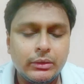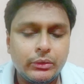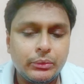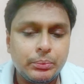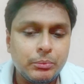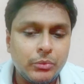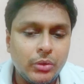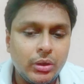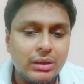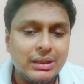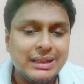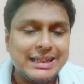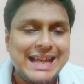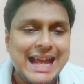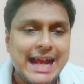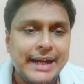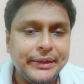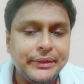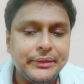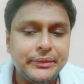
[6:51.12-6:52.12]
small
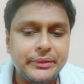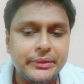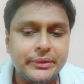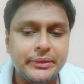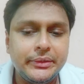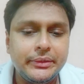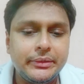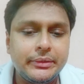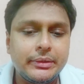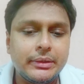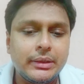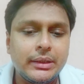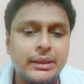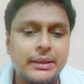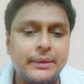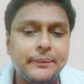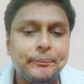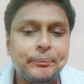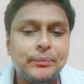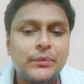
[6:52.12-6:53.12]
characters
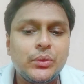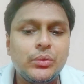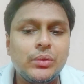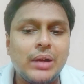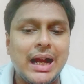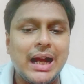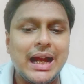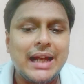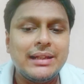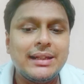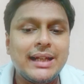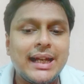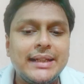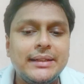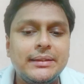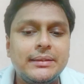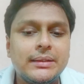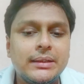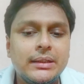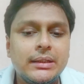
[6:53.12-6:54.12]
to
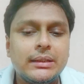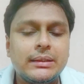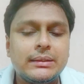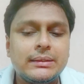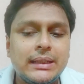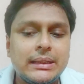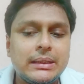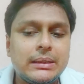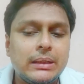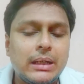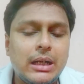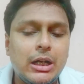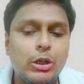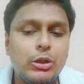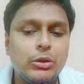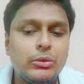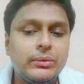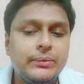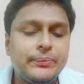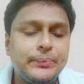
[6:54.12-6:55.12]
highlight that
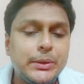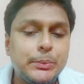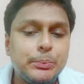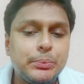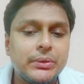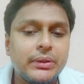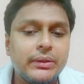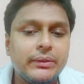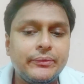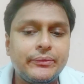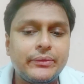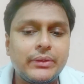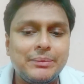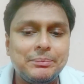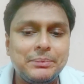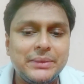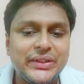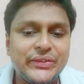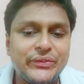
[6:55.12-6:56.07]
how people from